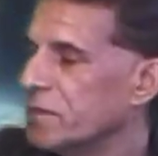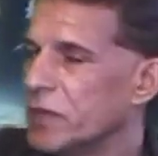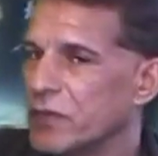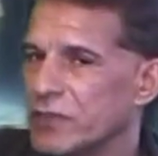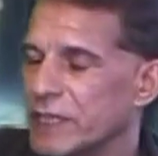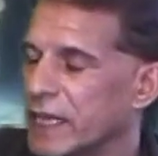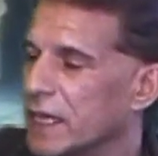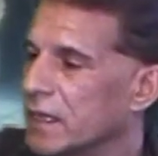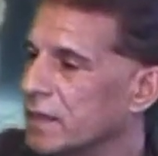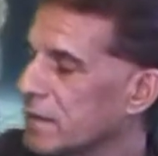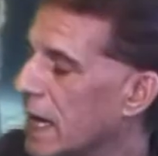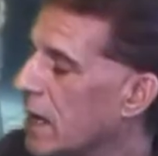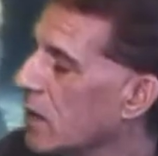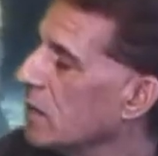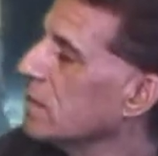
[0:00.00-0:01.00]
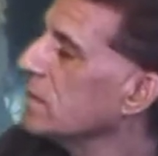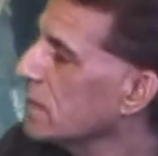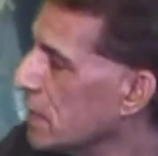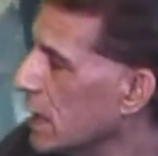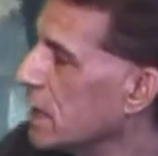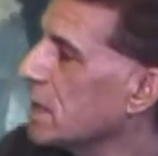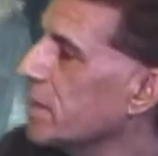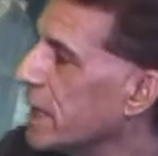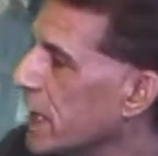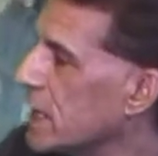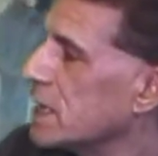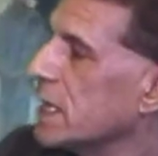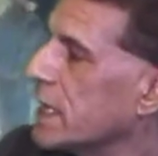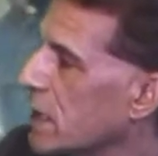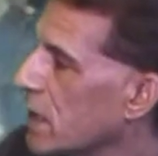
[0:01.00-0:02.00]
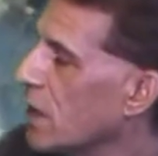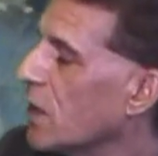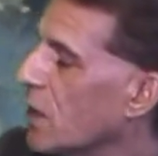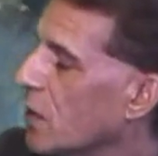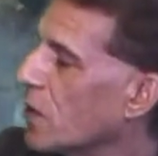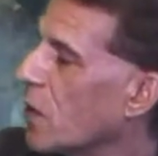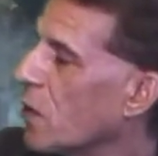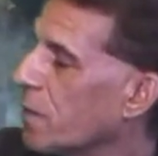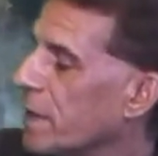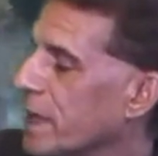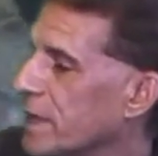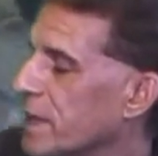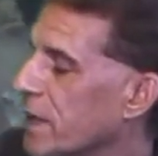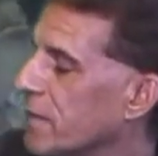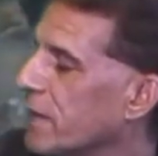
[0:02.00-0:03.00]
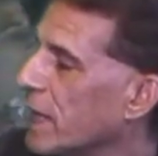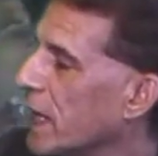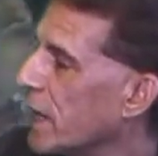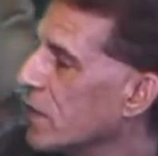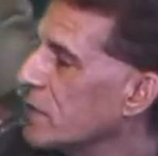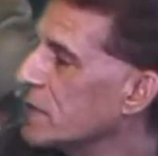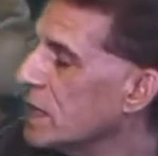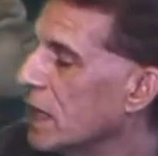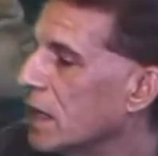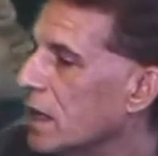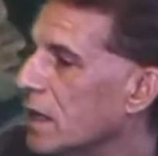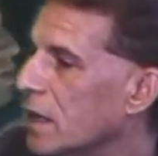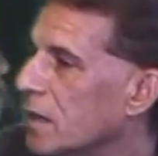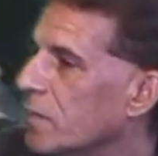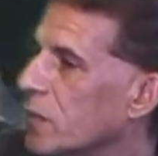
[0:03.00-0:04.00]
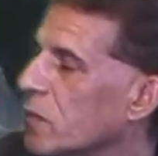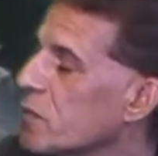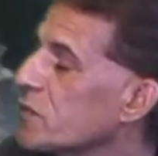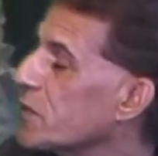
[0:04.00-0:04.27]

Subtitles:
of music and how it could be easily copied and everything else, but